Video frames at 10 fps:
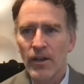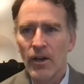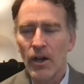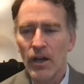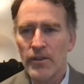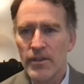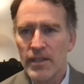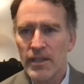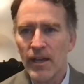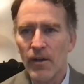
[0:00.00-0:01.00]
on
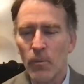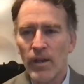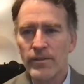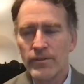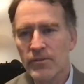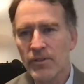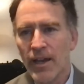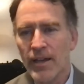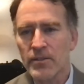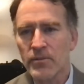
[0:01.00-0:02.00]
the uh, western
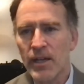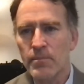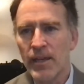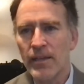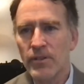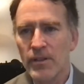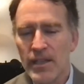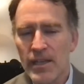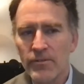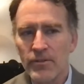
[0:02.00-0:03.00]
side of the Great Basin, the
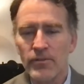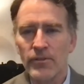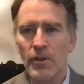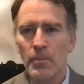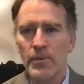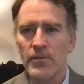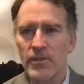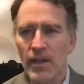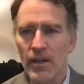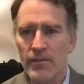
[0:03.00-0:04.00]
eastern slope of the
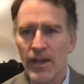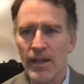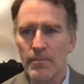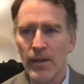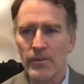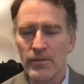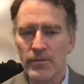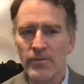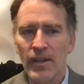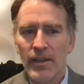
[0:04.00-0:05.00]
Sierra Nevada
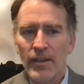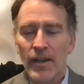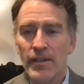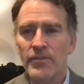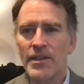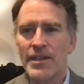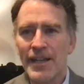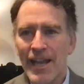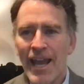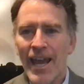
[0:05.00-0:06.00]
mountains, unless they
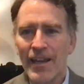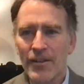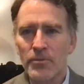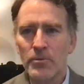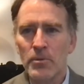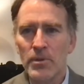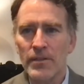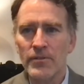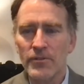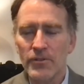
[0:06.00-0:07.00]
could hack through
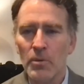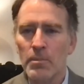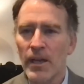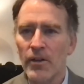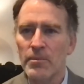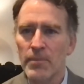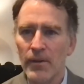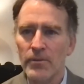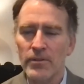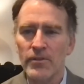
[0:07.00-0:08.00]
these snowbound
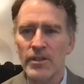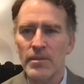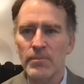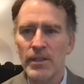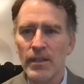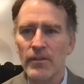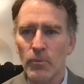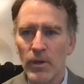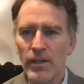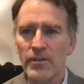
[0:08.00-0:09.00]
mountains in the middle of
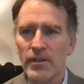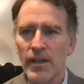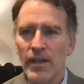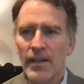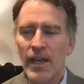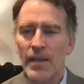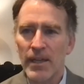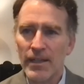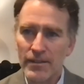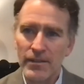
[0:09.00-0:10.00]
winter and
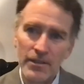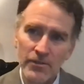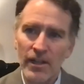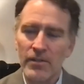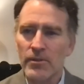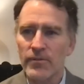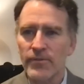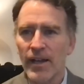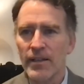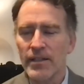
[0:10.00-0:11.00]
make it to the Central
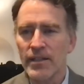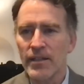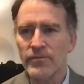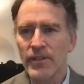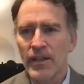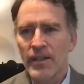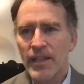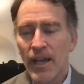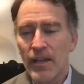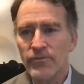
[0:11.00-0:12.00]
Valley of
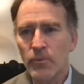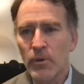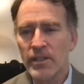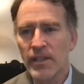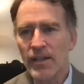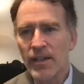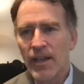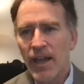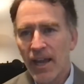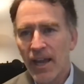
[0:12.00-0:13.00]
California.
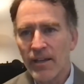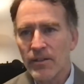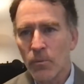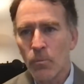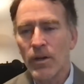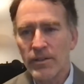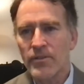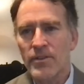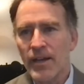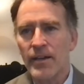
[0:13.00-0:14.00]
And once
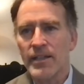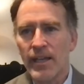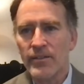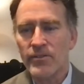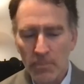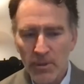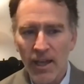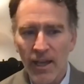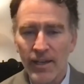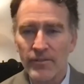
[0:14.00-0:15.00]
there, get
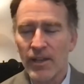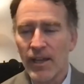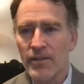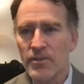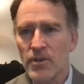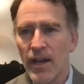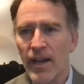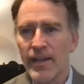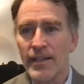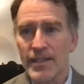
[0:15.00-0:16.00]
supplies and
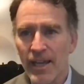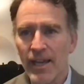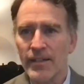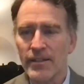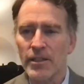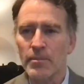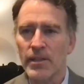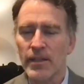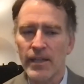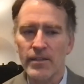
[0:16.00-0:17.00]
try again a little
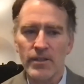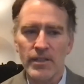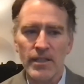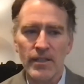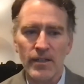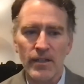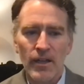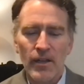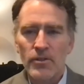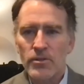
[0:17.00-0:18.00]
bit later in the year
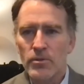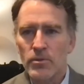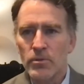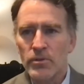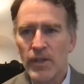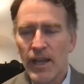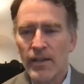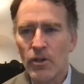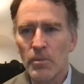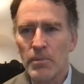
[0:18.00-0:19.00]
to, to head
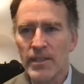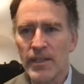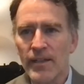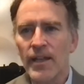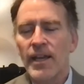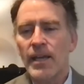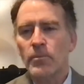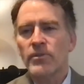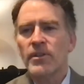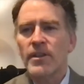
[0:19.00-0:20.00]
home again. It
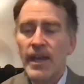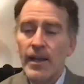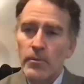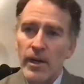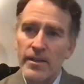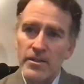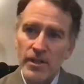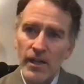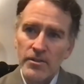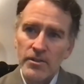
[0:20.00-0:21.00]
was in that way that
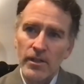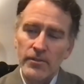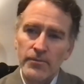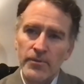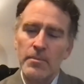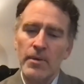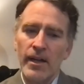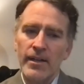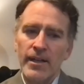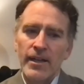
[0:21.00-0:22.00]
John Charles
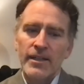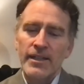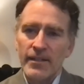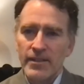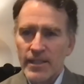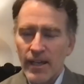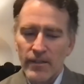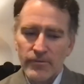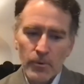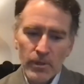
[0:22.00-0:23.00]
Fremont got to
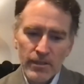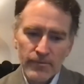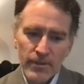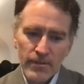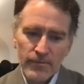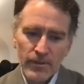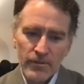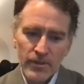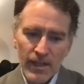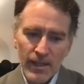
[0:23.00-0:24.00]
California for the first time.